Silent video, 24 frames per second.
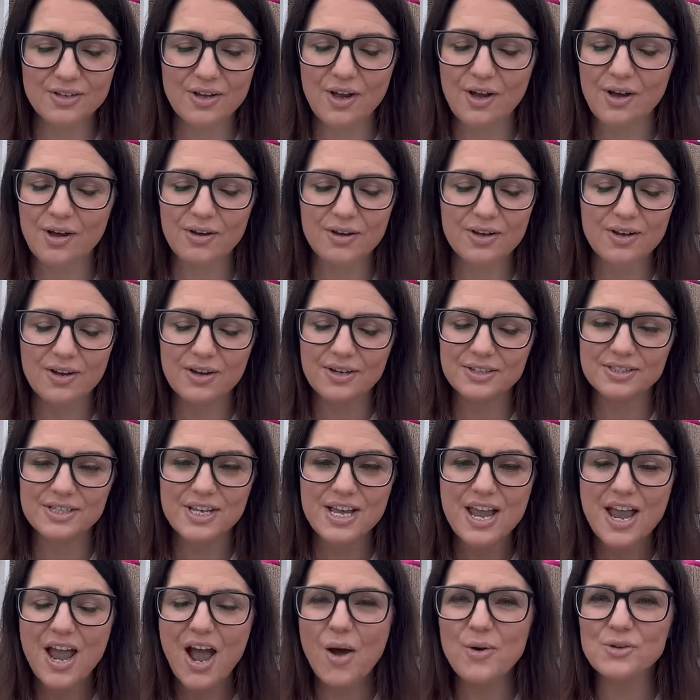Oh God,
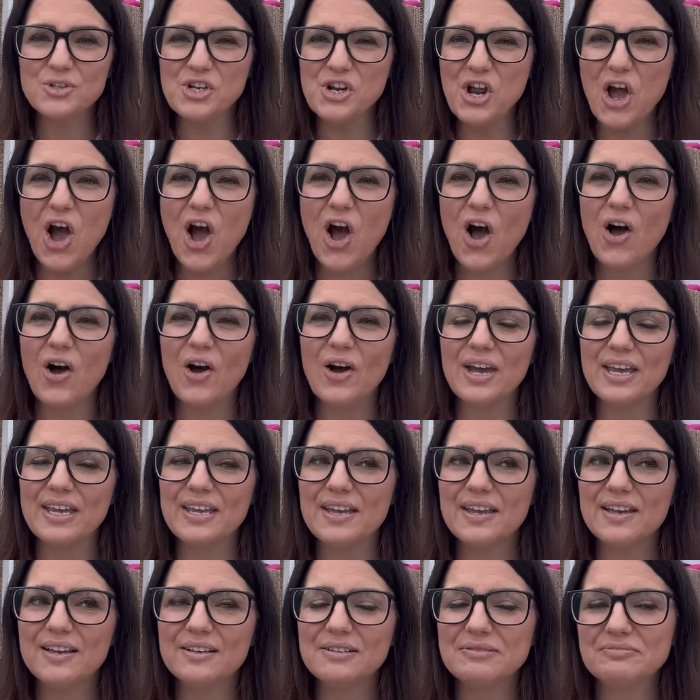I was on a high
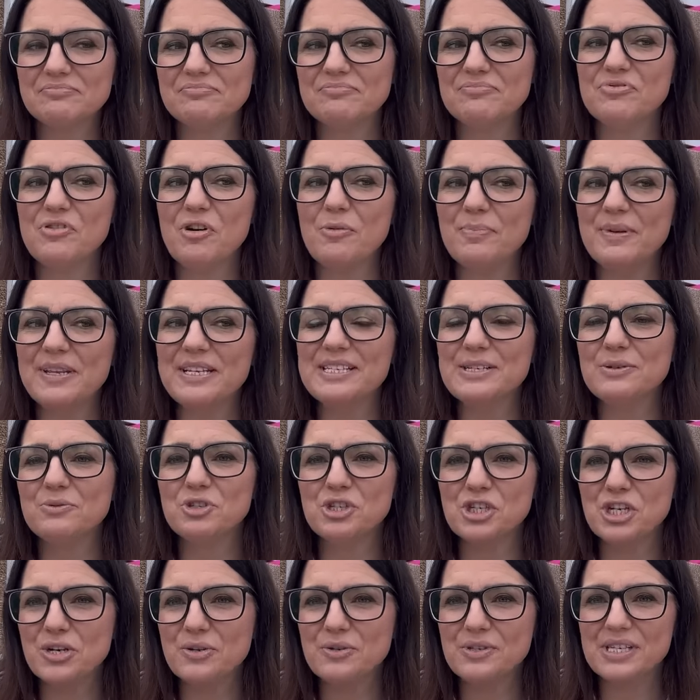probably till
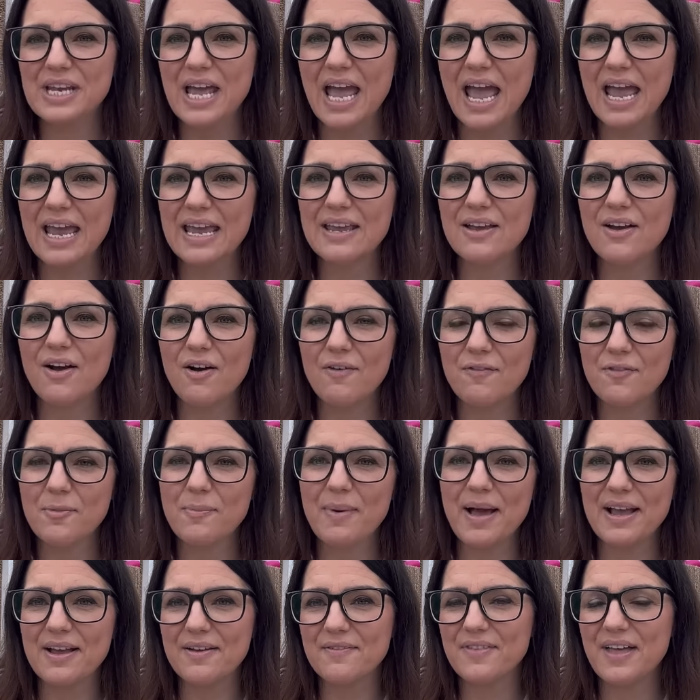Tuesday off the
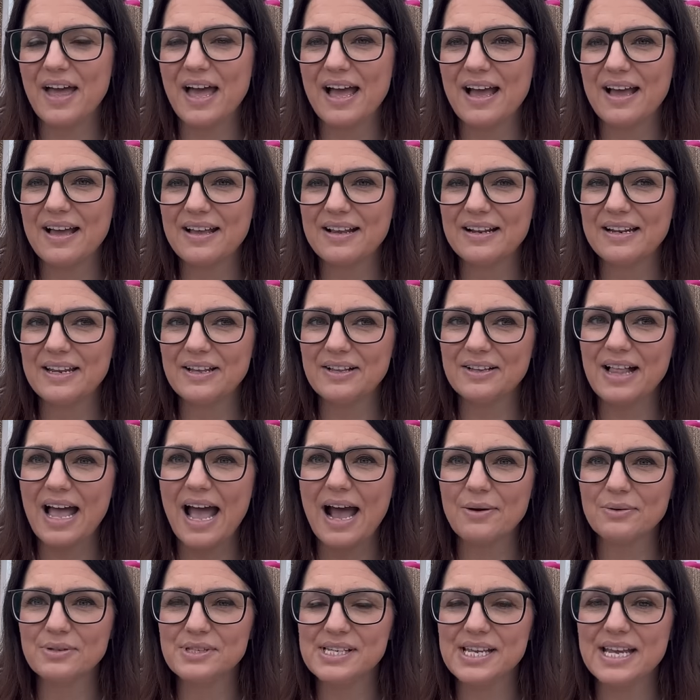back of that little
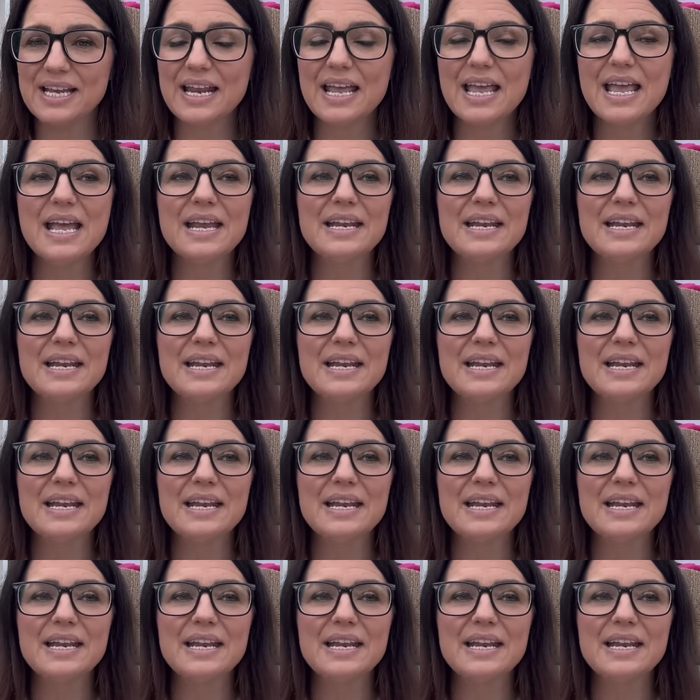outing.